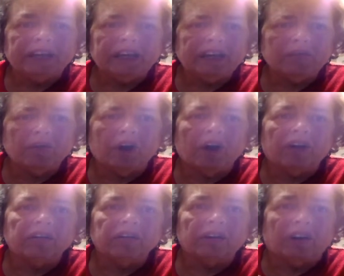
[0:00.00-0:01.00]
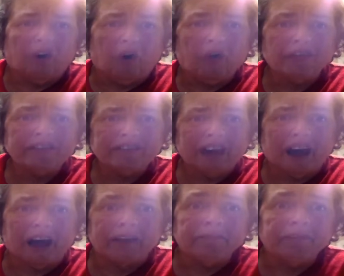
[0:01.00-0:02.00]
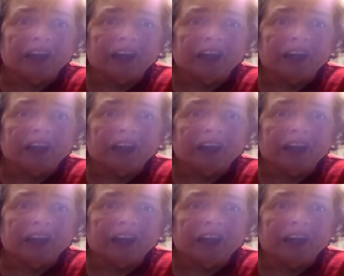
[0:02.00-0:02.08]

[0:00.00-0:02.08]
eating wrong all this time,